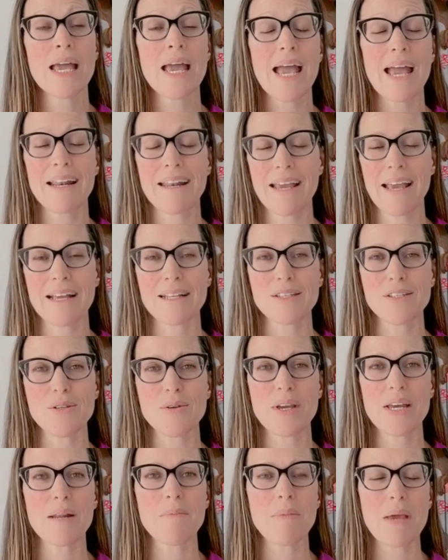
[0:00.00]
And hence you
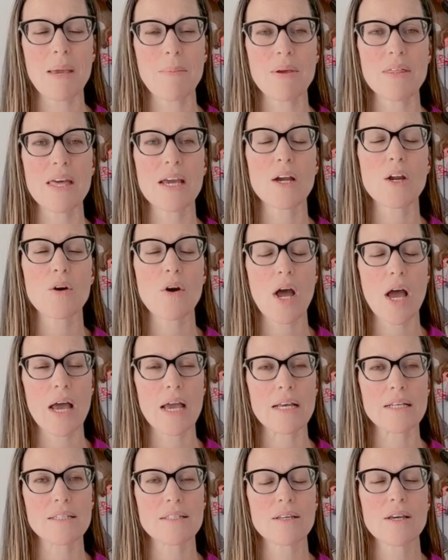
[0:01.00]
get a baby that
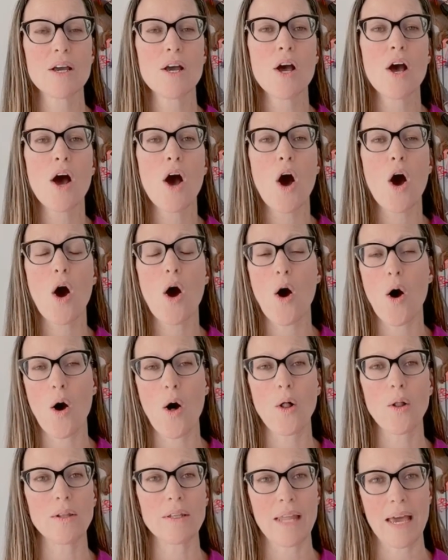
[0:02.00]
cries
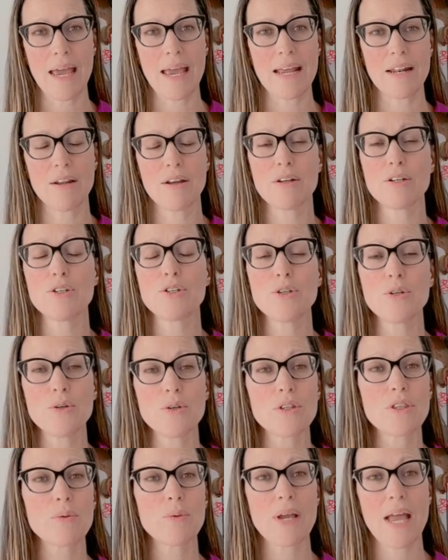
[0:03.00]
all night, 2
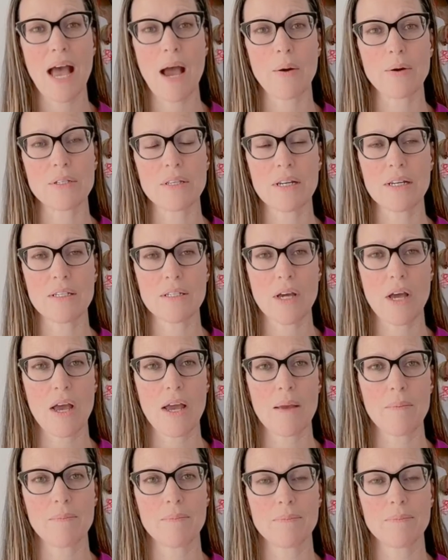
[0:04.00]
to 3 hours at a time.